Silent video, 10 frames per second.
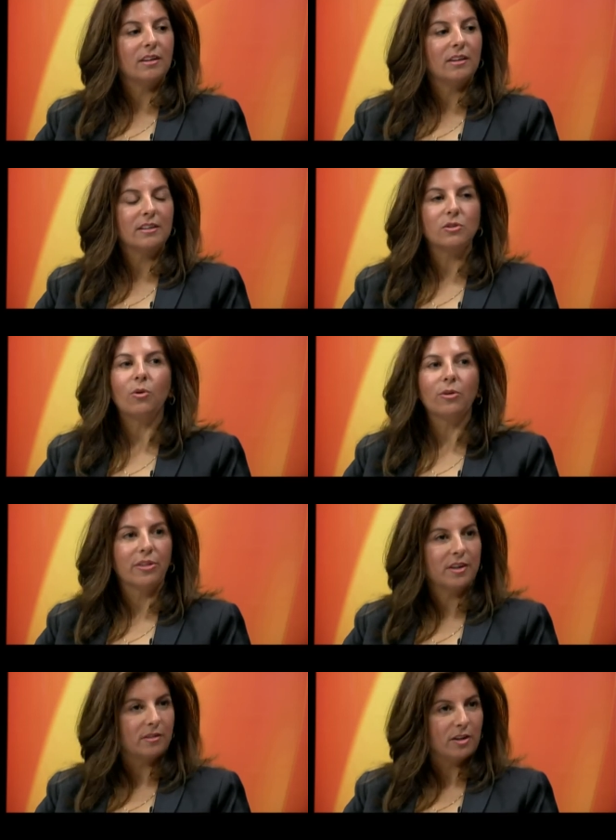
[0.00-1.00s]
this whole
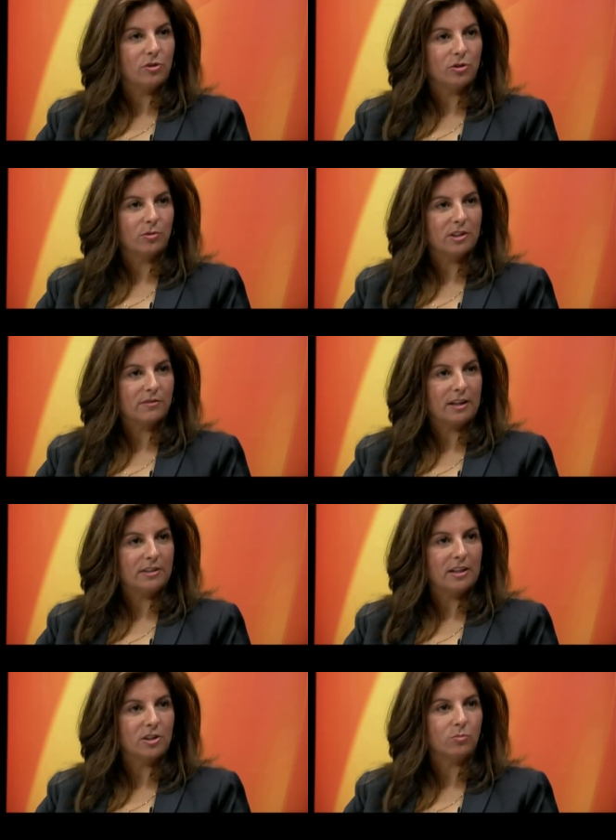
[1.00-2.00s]
thing that you do with this
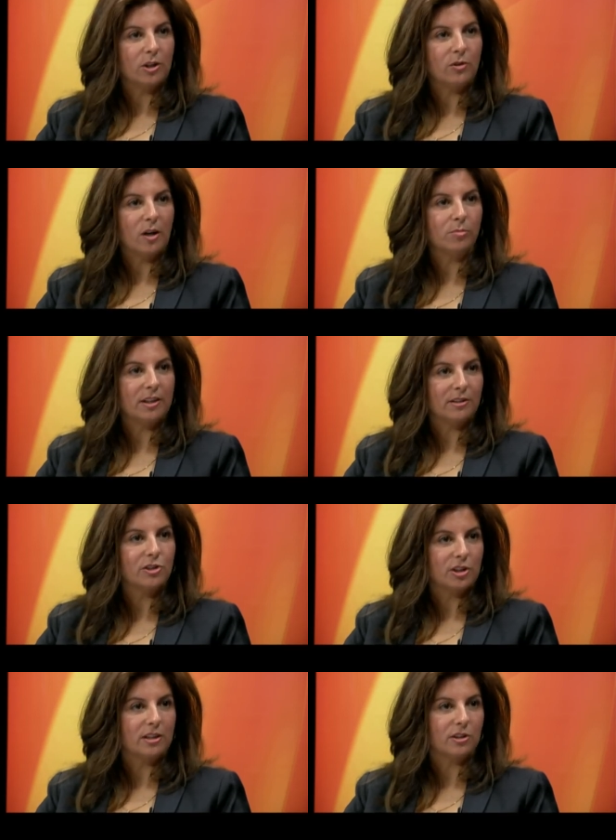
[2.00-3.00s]
foundation, where you help
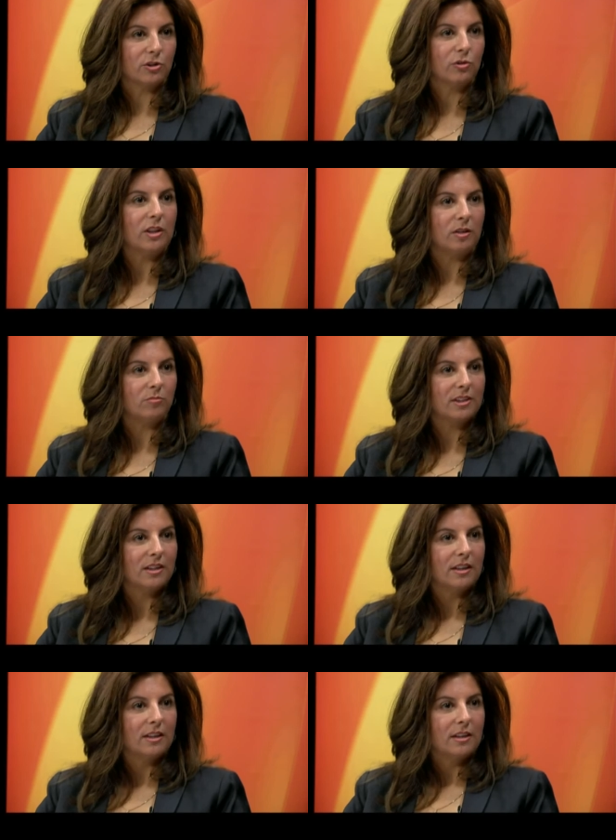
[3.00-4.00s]
kids chase their dreams,
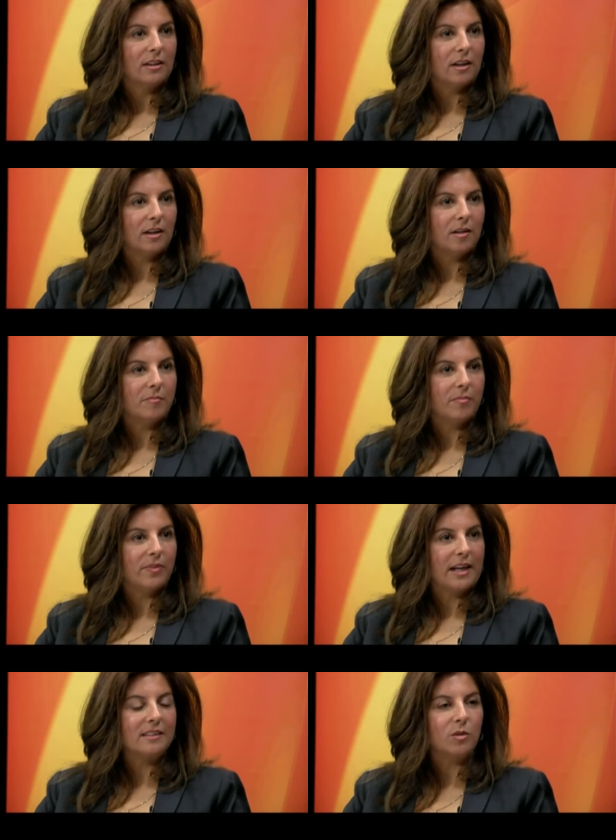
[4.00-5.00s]
um,
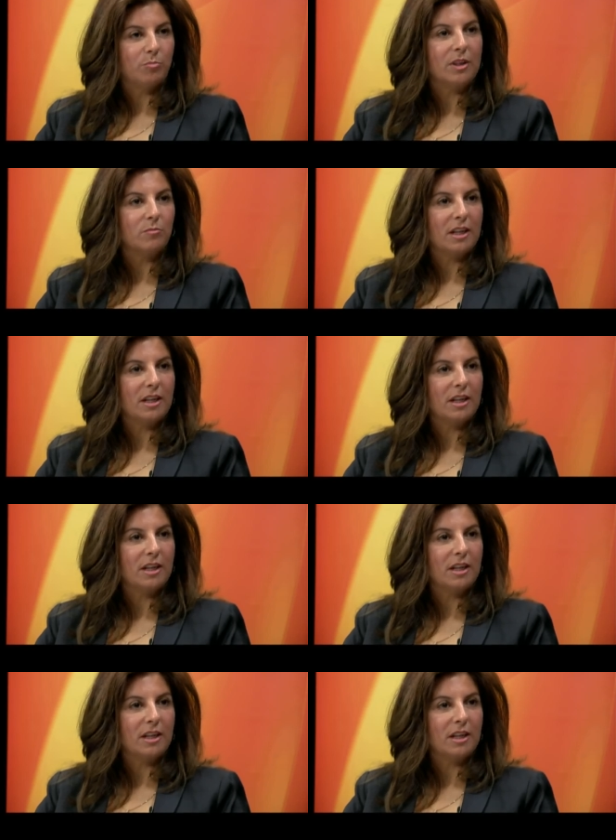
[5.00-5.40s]
that's a big